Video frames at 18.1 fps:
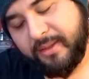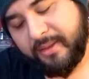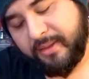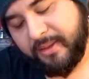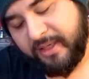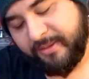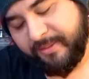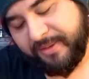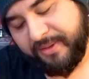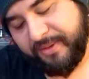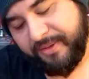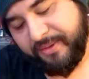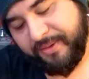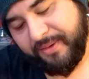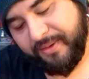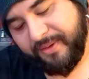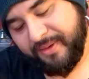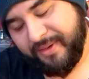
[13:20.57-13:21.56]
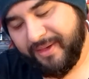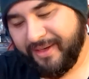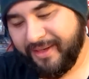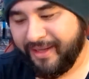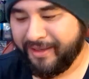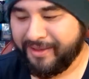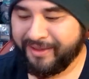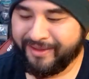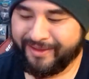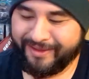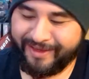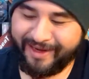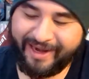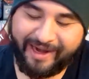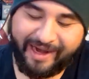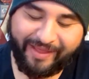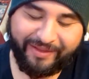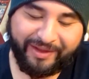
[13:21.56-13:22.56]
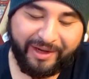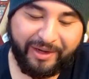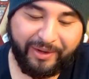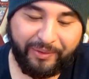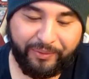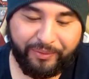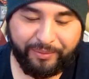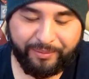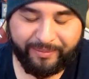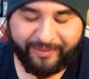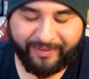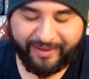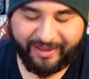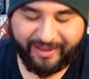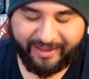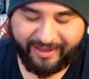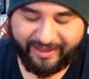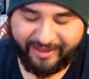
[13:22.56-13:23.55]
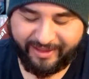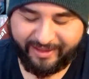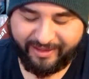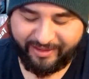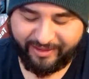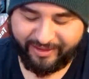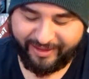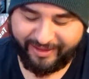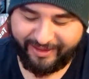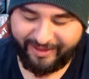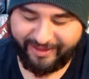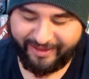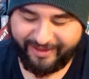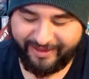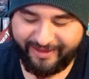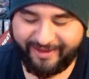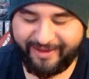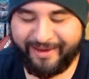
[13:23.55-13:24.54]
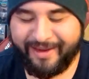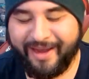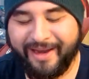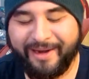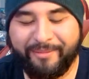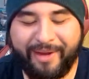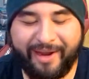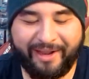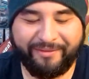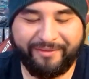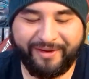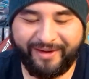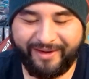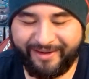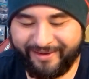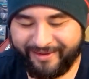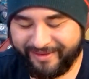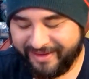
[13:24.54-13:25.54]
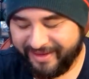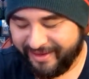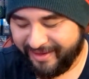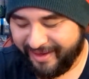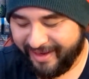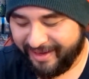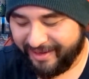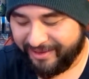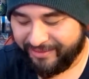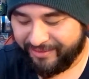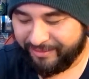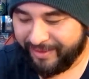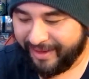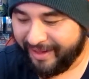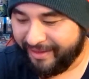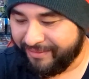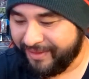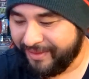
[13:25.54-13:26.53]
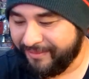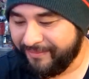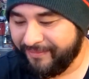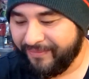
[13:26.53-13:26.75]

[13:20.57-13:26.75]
Seismitoad, another Gloom, and a Paraffin. How you doing, Paraffin?